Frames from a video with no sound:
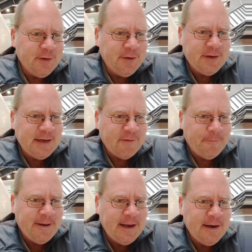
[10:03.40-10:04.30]
you can never
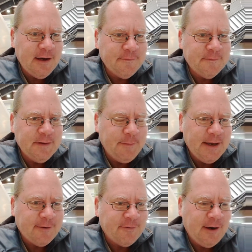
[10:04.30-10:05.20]
pay enough and
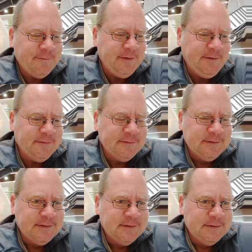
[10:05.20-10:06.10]
make a profit.
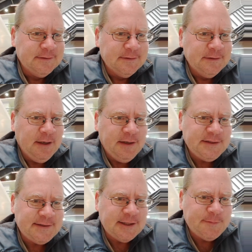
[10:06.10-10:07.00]

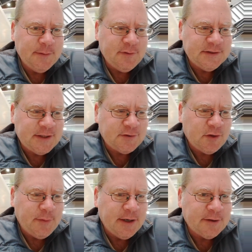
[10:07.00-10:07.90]
Just ask people in Central
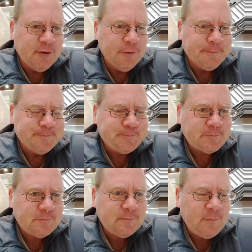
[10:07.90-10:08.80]
America
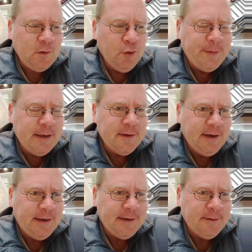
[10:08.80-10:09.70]
who pay the
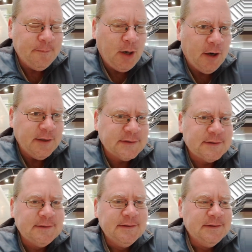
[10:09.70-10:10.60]
Maras.
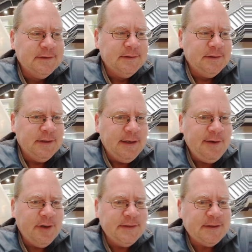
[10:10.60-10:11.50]

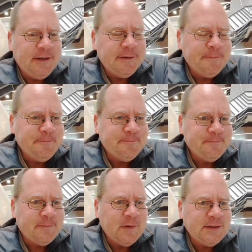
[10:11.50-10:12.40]
Anyways,
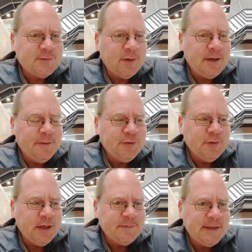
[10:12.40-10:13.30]
I just want to do
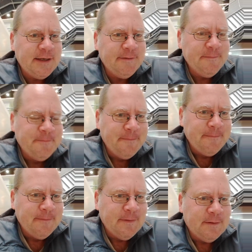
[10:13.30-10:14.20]
an update.
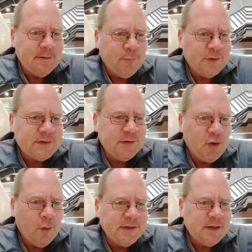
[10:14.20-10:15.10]
What's the
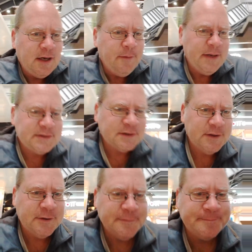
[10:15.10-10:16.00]
goings on in
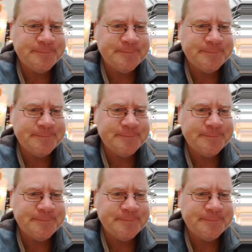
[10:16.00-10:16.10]
Mexico?